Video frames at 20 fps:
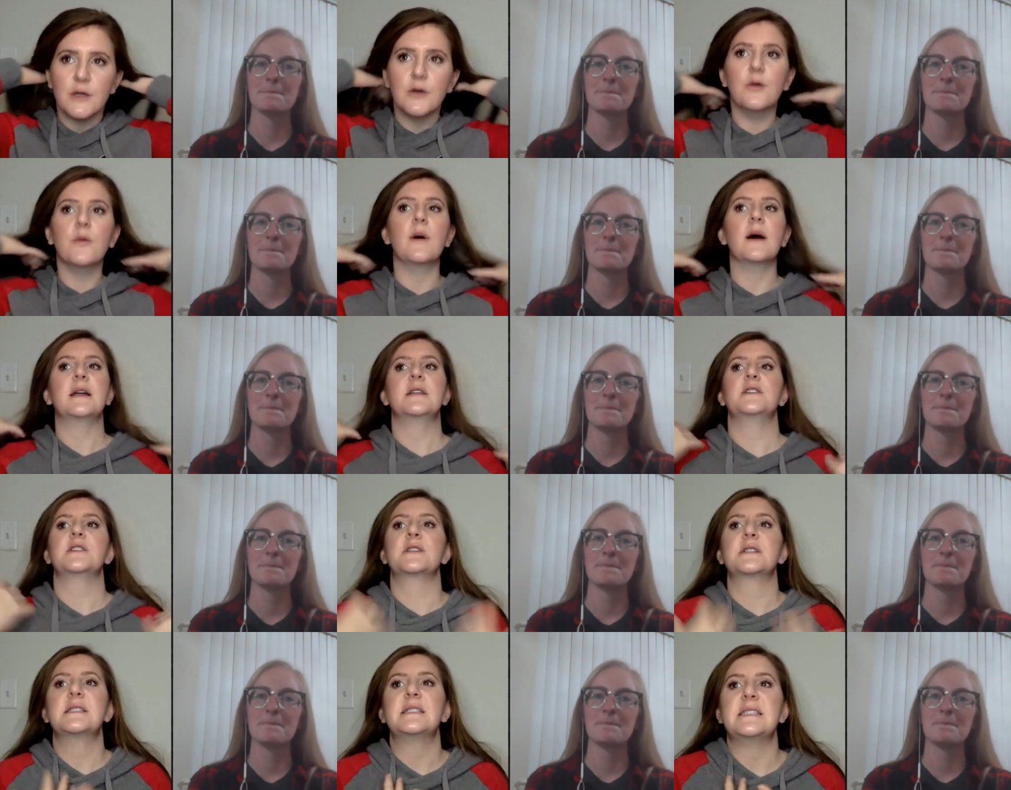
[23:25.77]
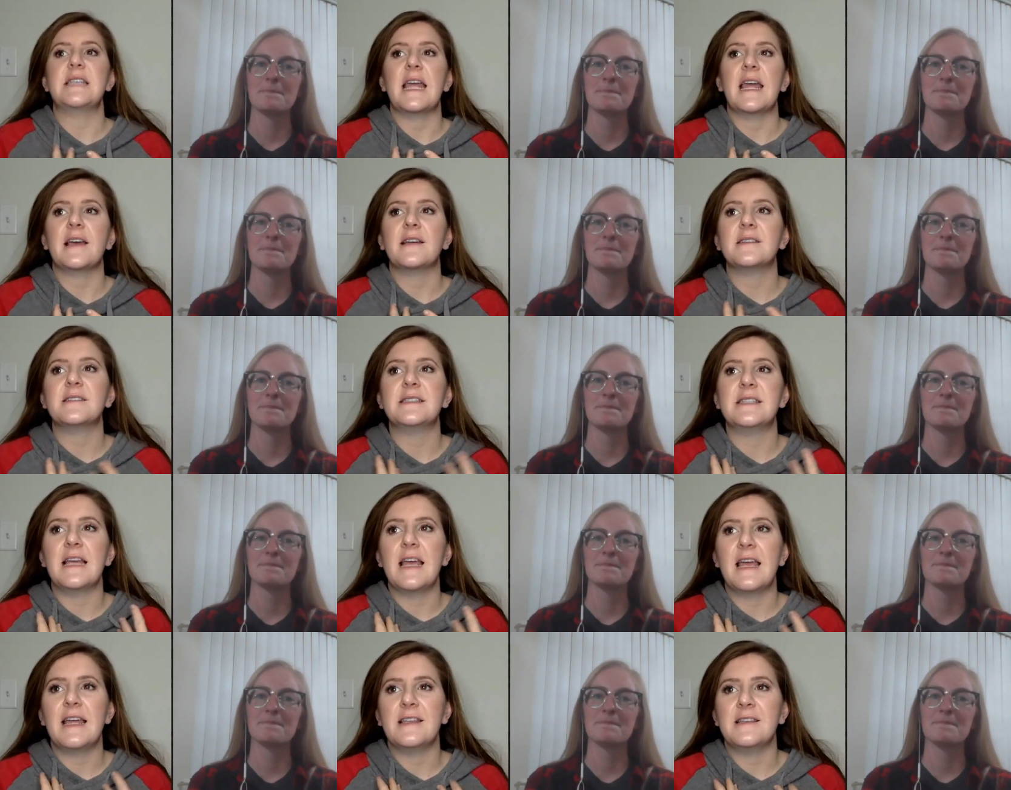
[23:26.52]
Speaker 1: who
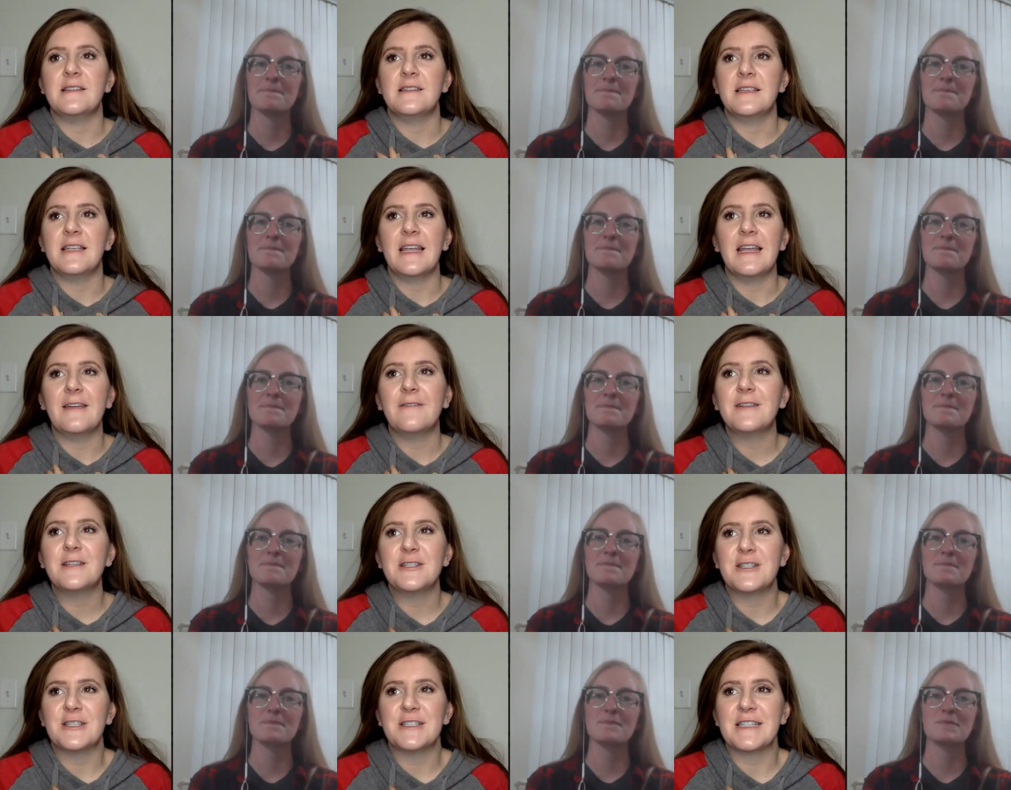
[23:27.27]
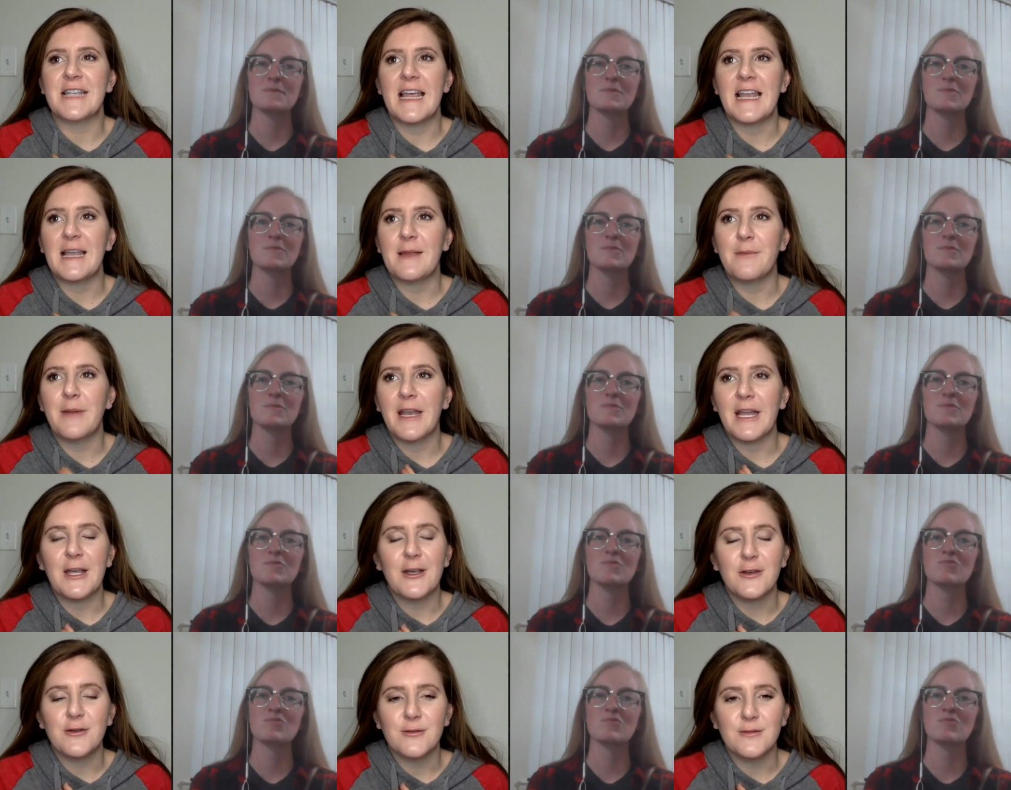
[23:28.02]
understands, and even just
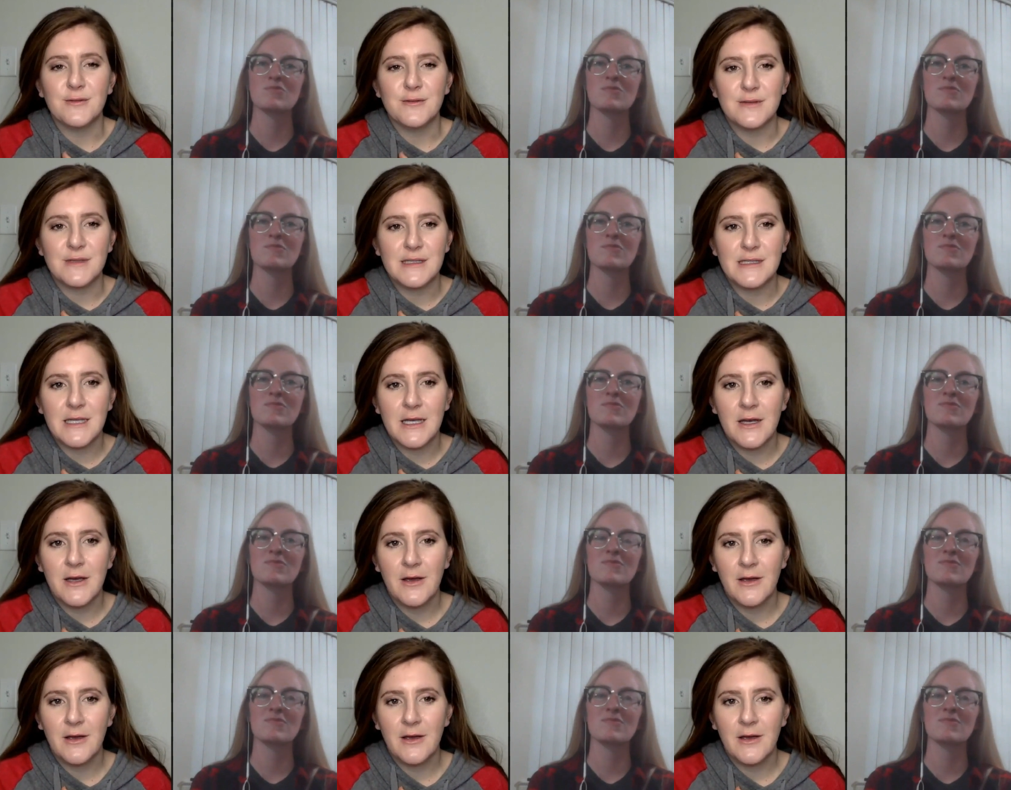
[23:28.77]
anybody who's,